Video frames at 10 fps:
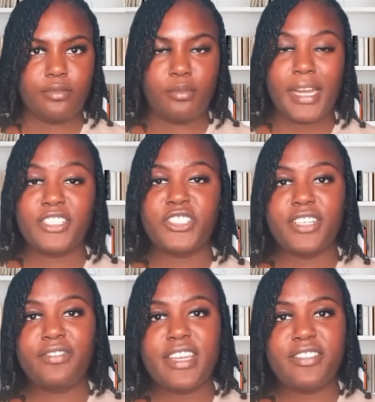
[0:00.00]
By
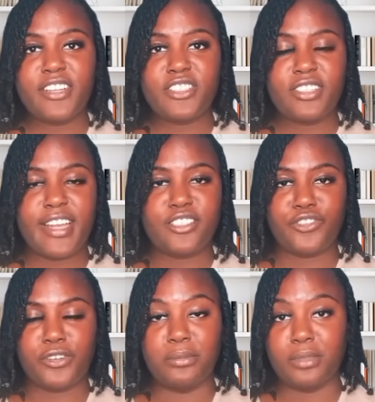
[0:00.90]
shifting their stance
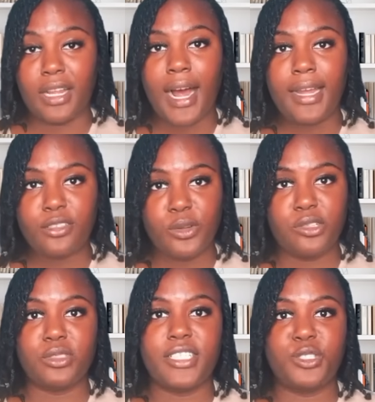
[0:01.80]
from blind
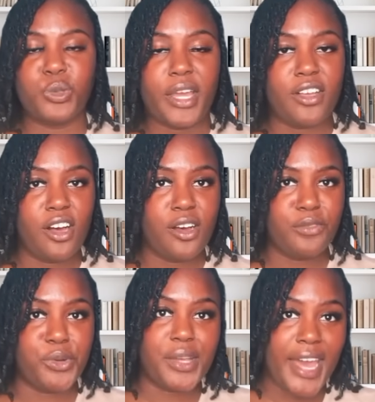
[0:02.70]
loyalty to a call
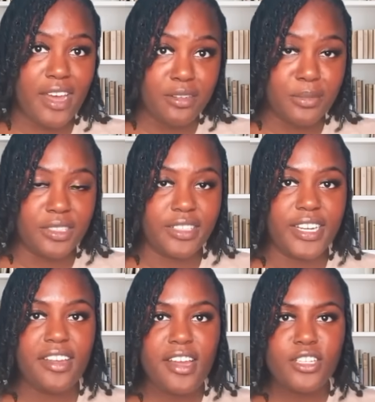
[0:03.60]
for accountability,